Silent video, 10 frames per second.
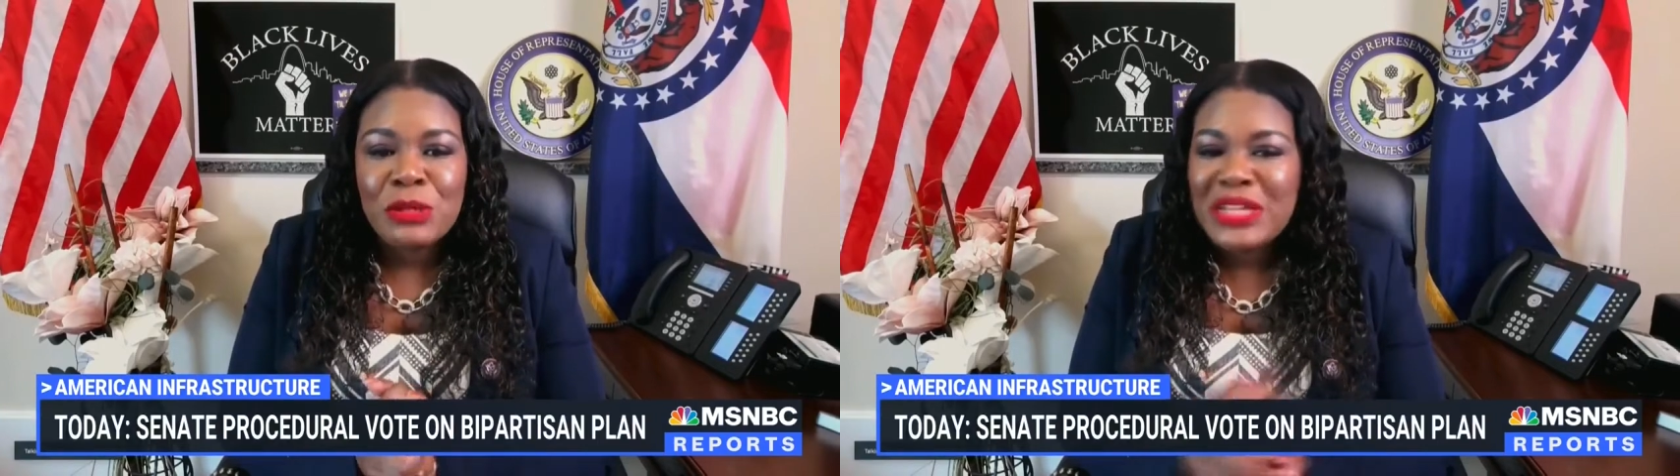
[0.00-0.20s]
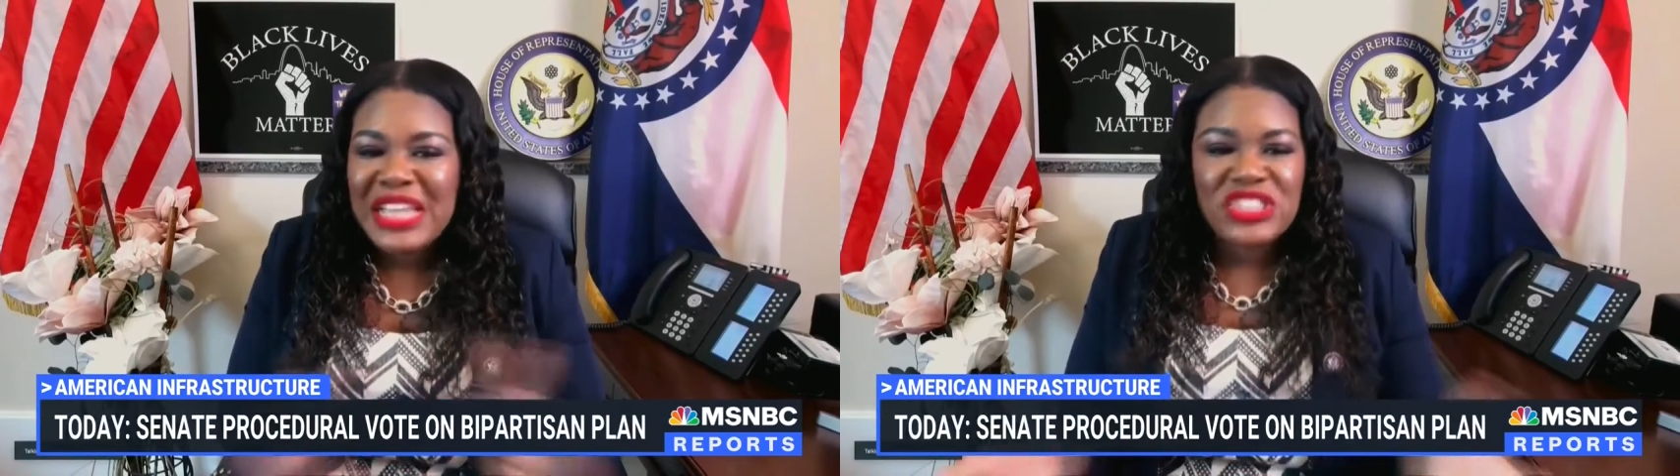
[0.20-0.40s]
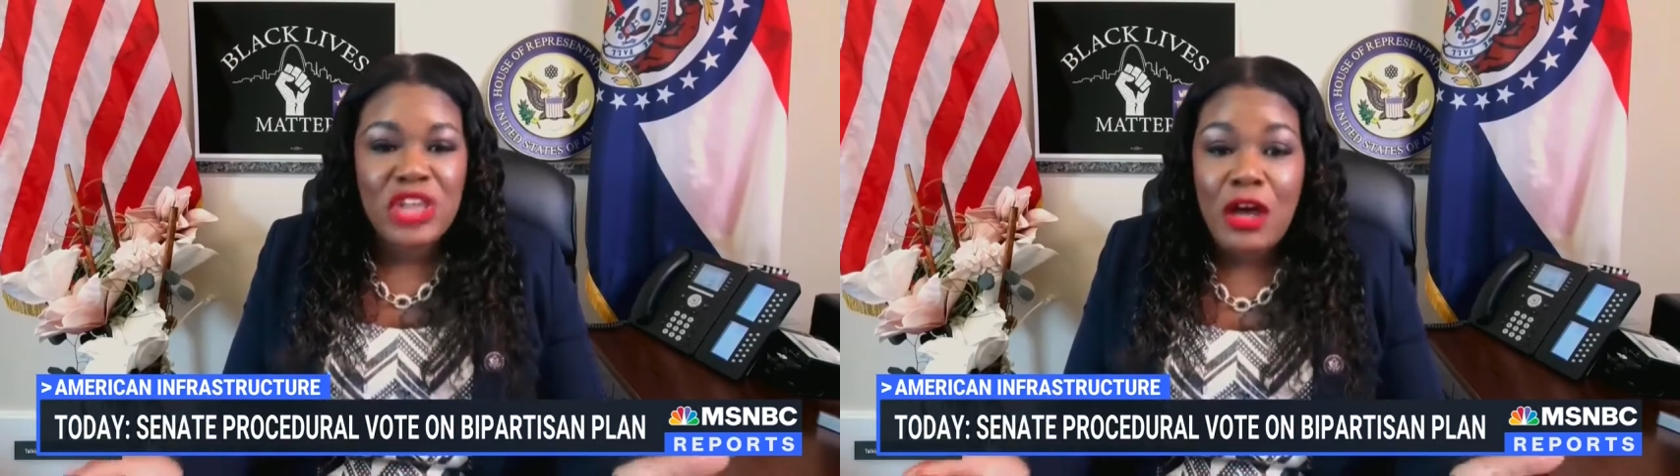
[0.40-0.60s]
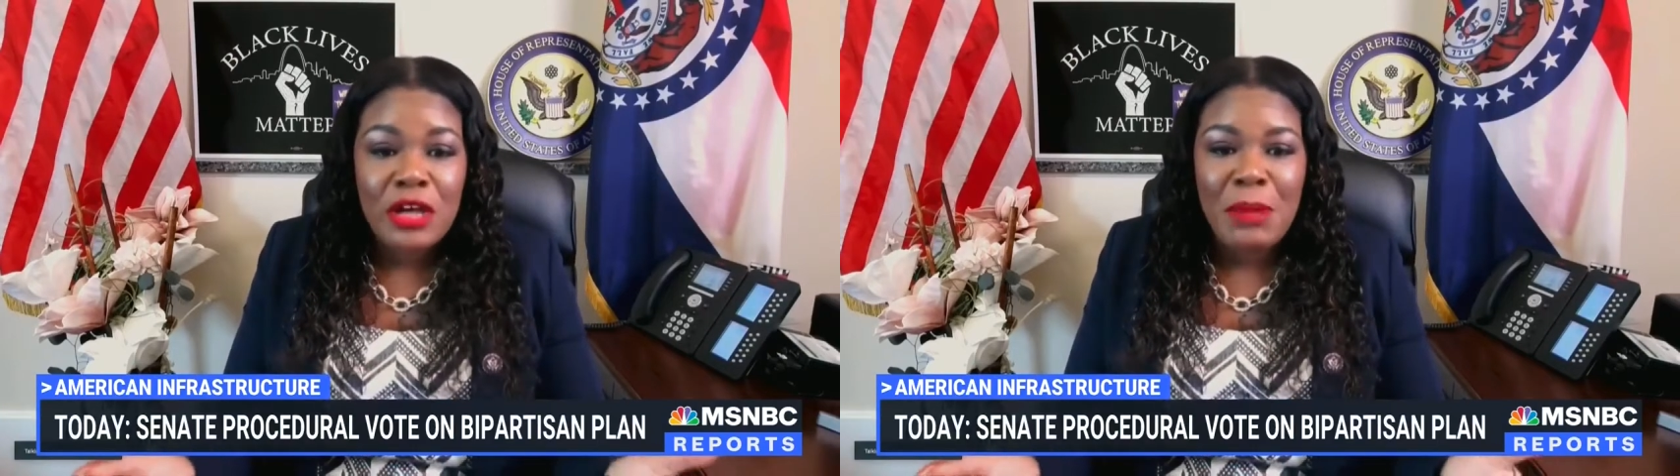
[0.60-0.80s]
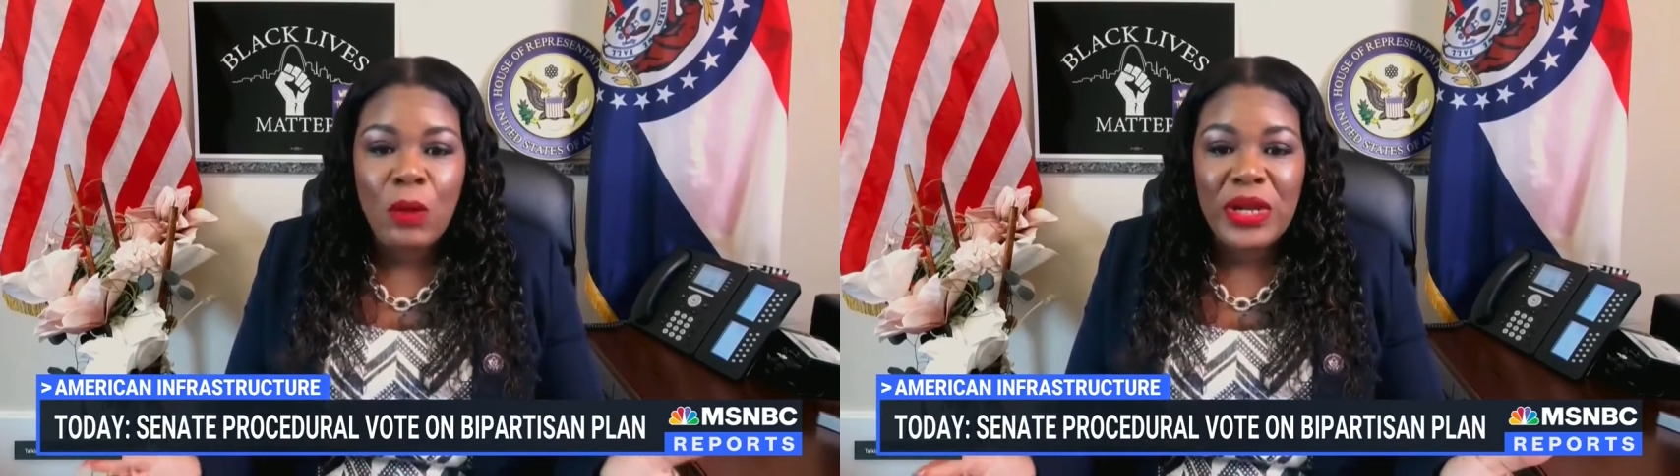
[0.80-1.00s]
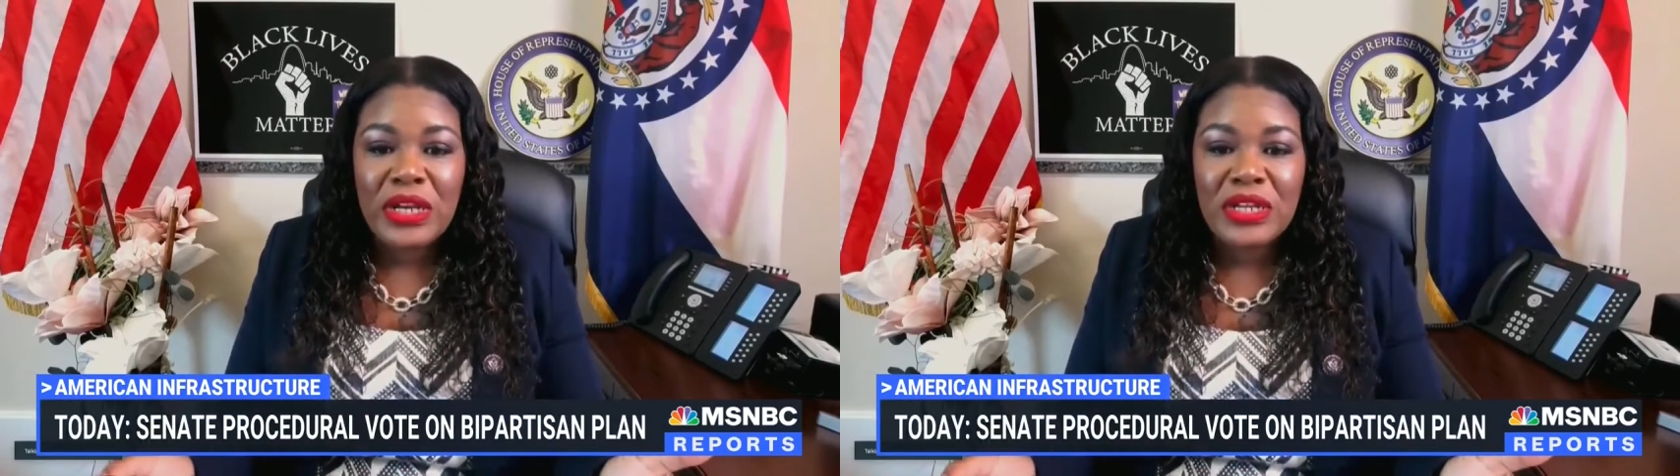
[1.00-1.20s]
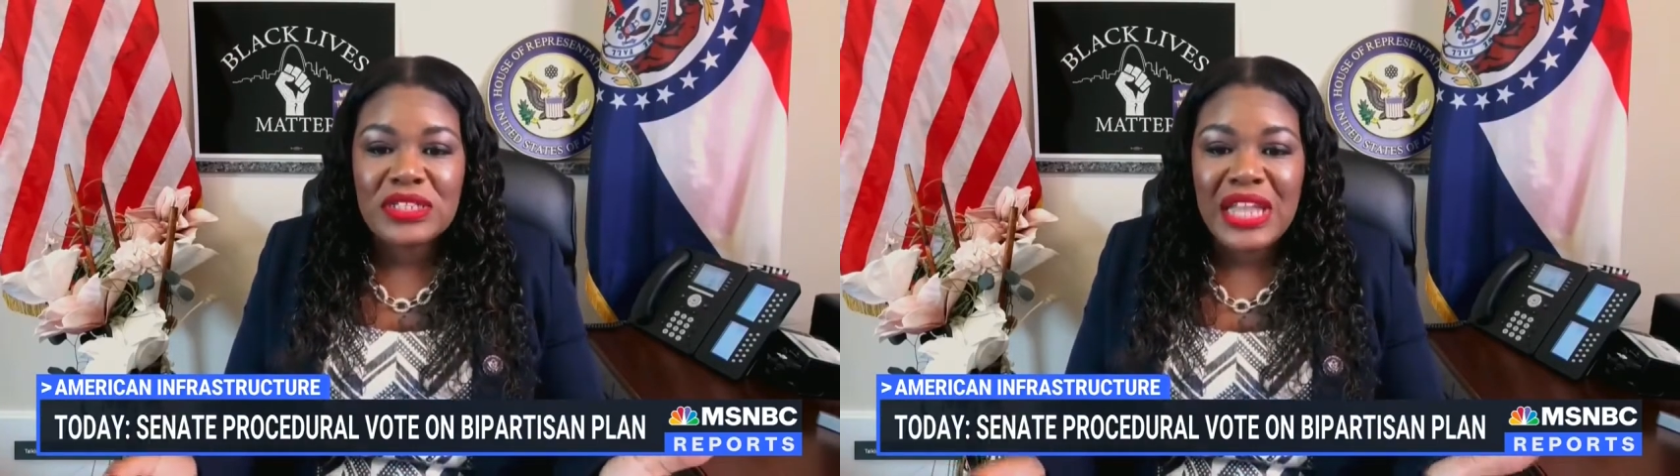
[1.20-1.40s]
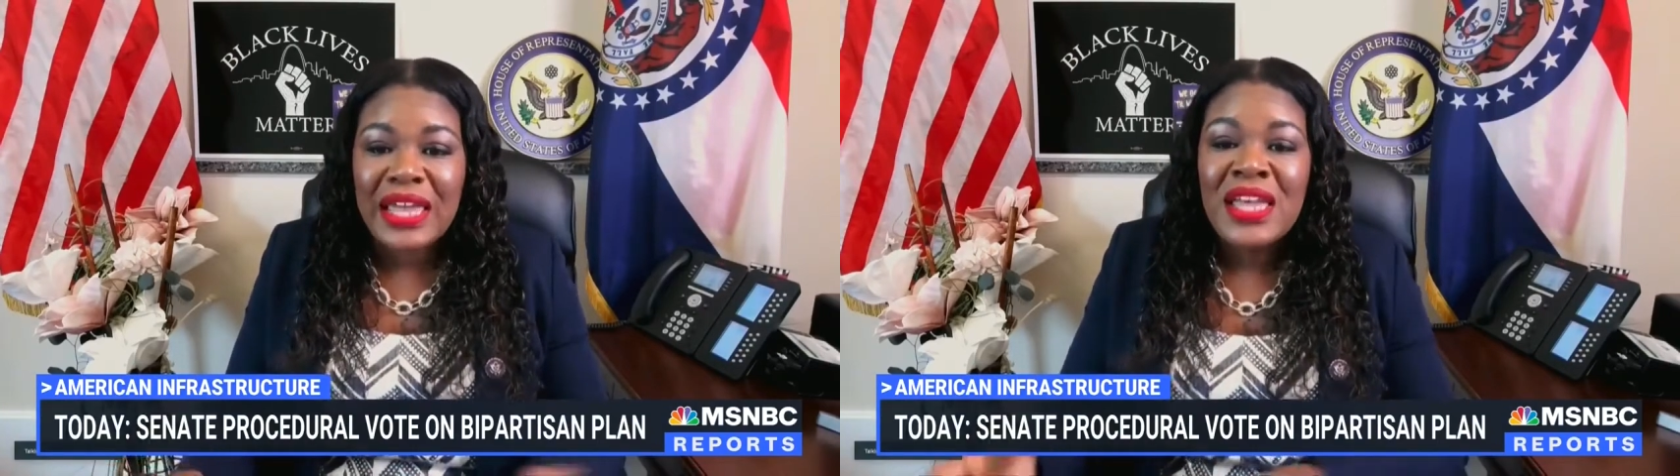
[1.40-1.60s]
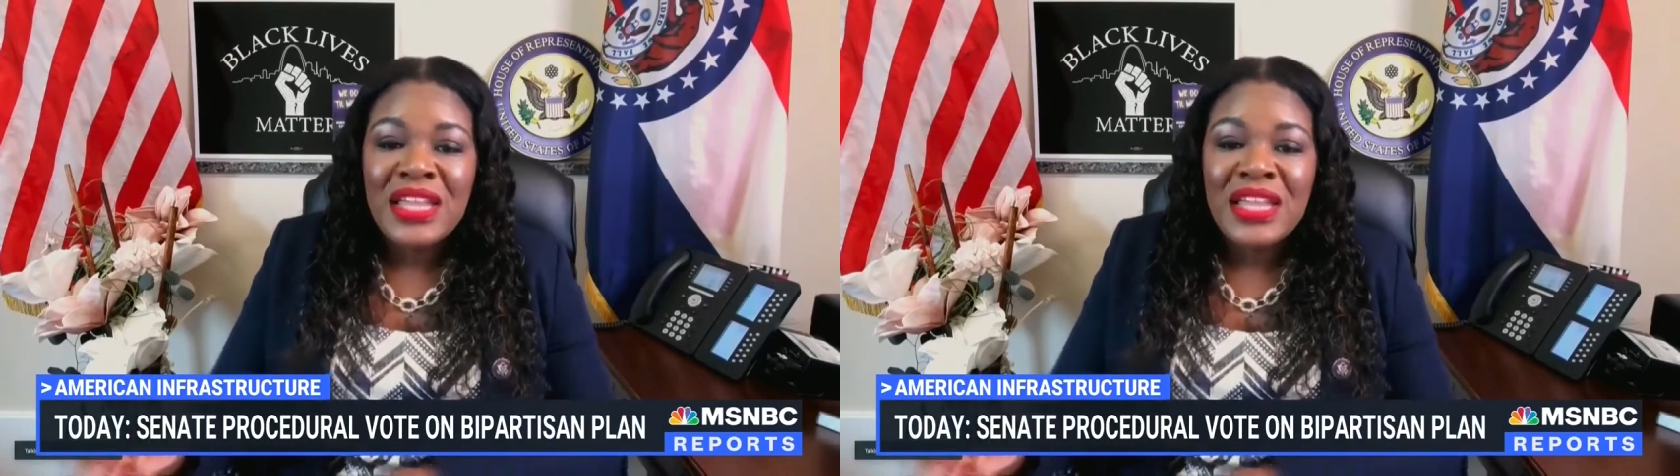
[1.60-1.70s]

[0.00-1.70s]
Let's talk about what it looks like.